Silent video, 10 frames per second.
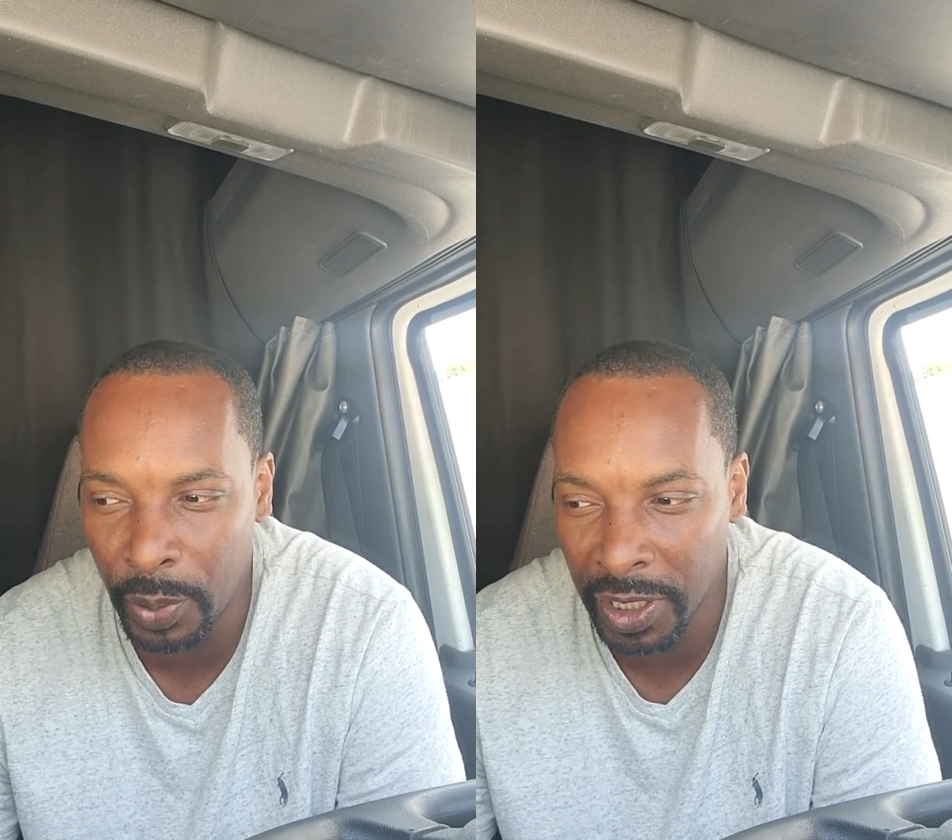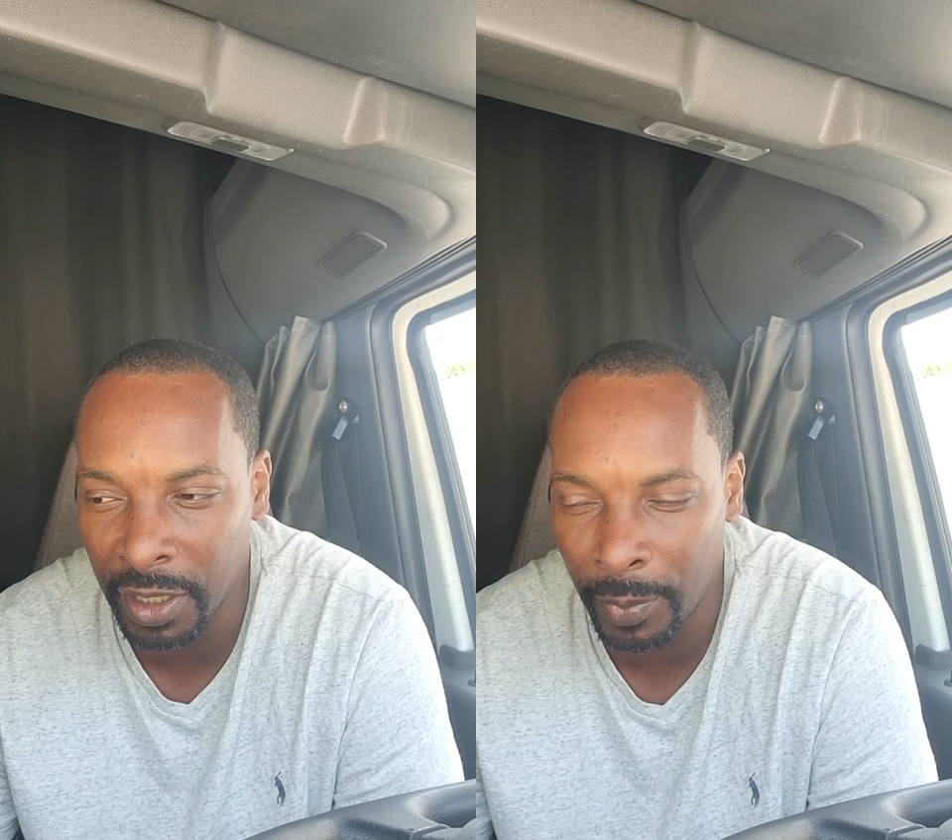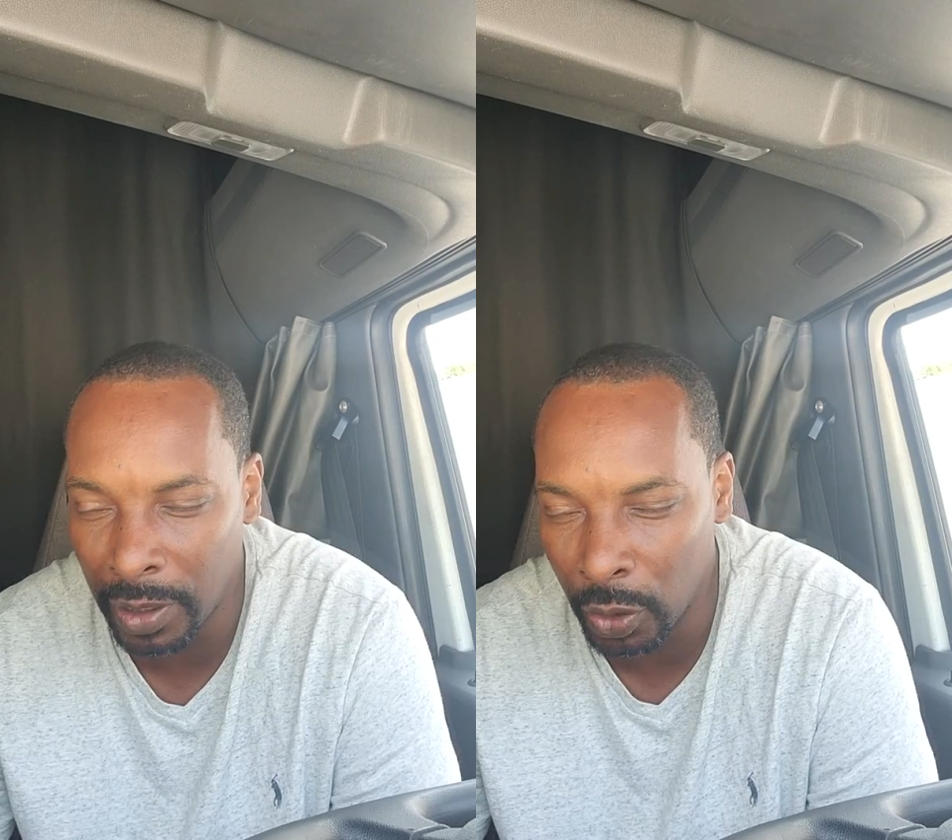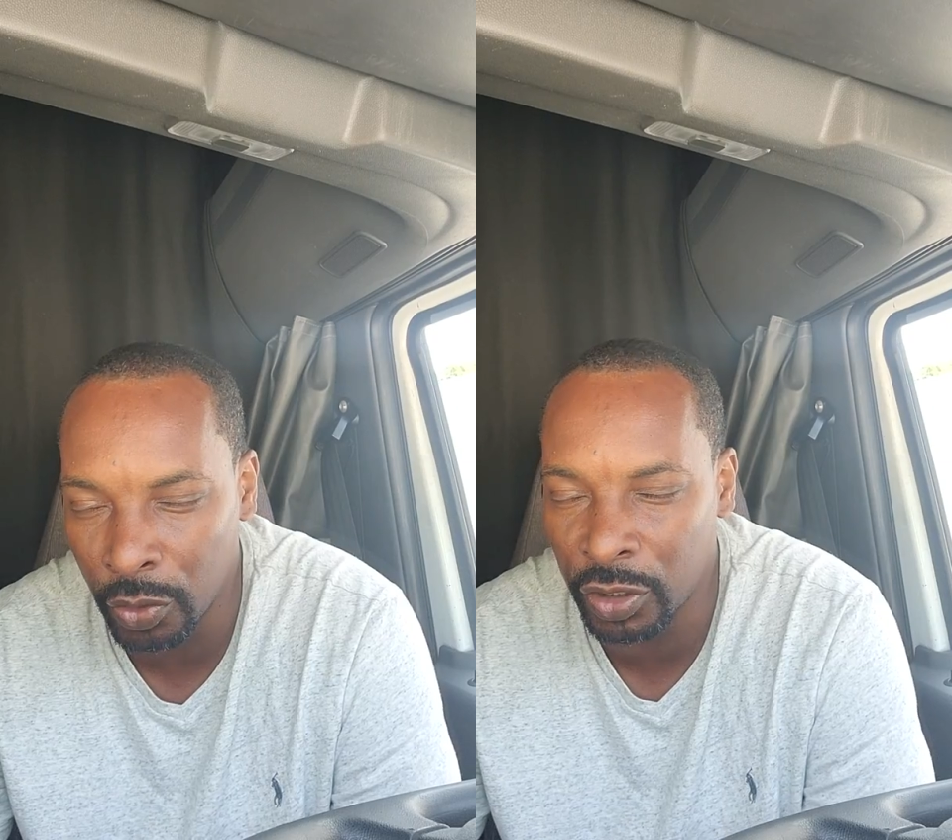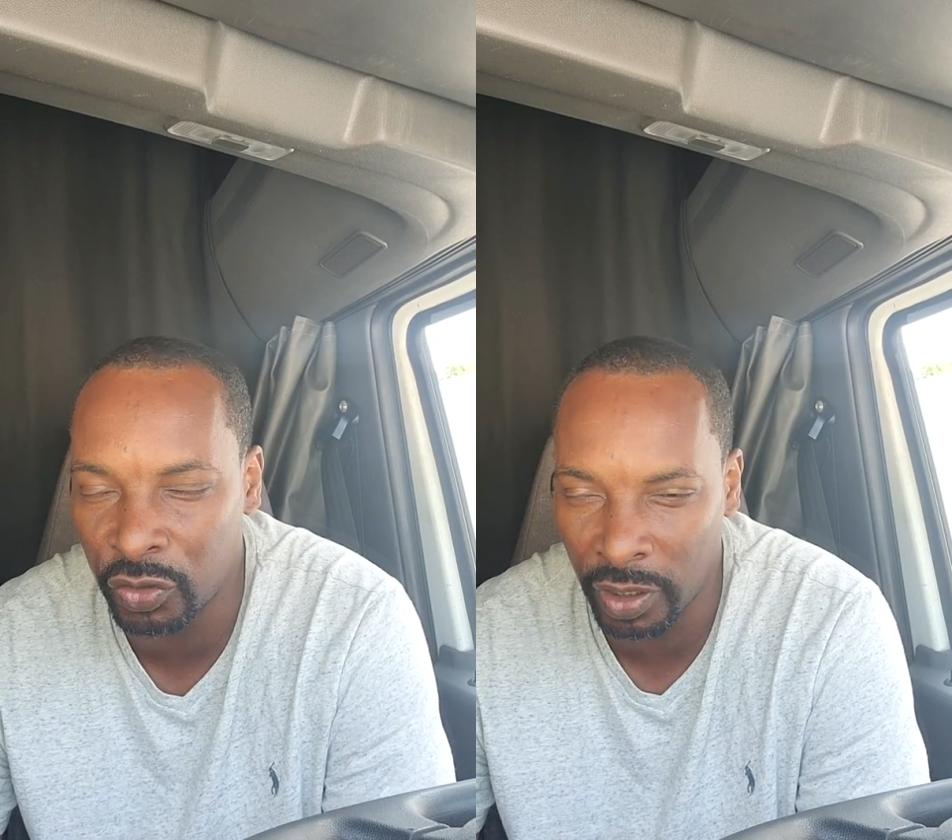pick up a
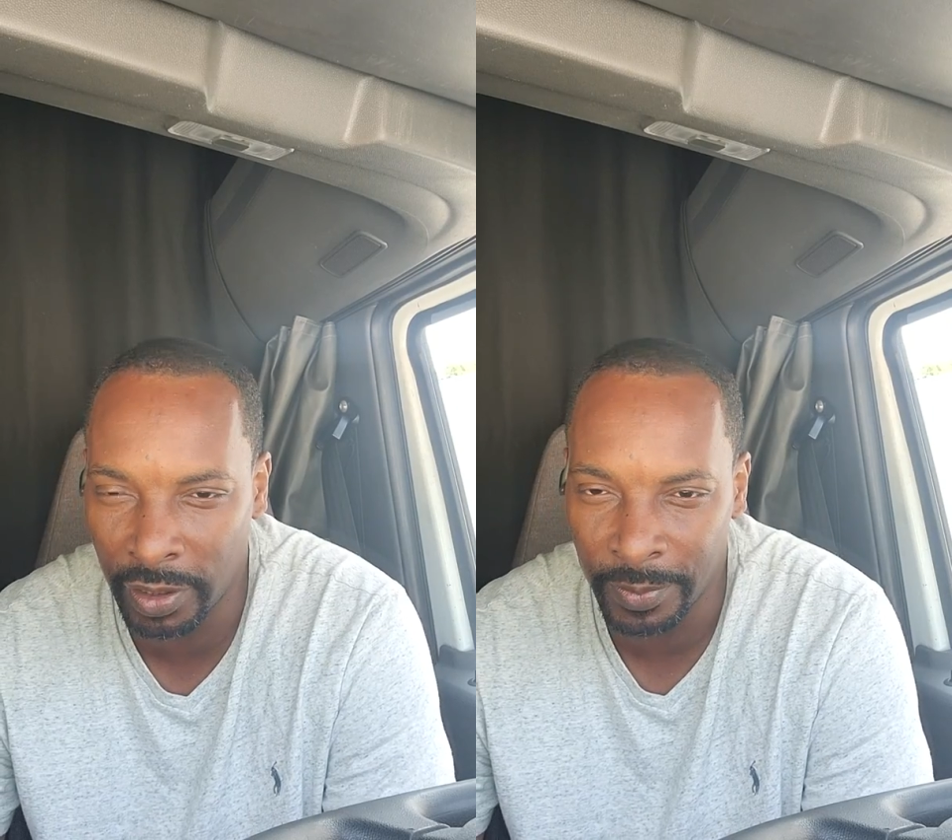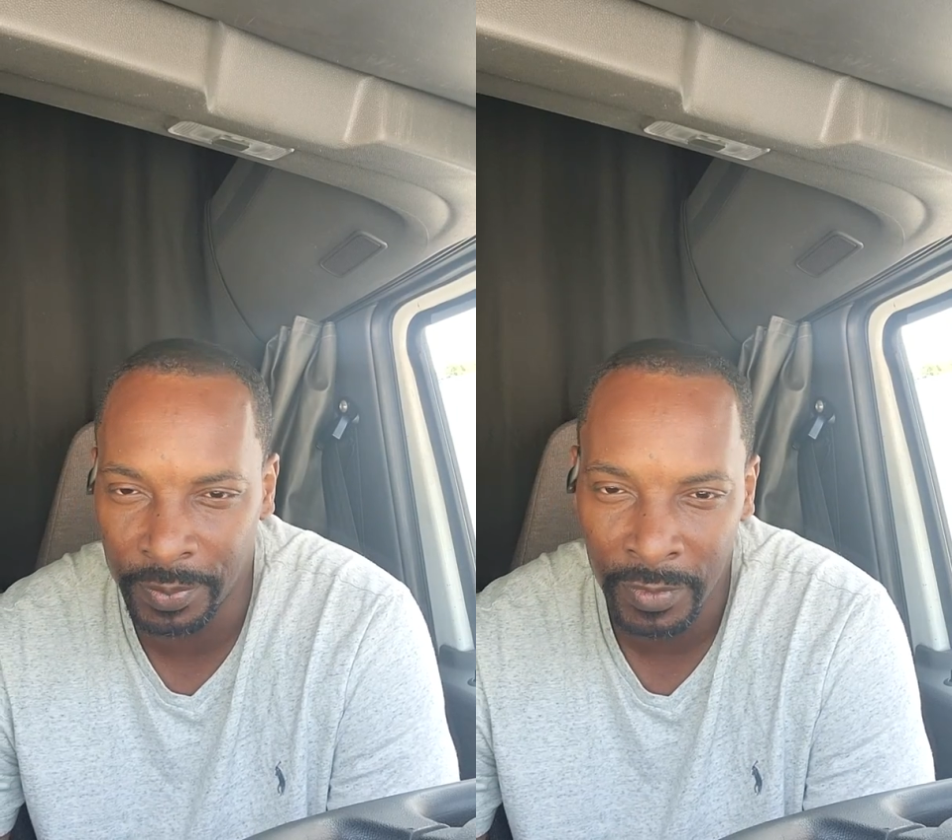loaded trailer,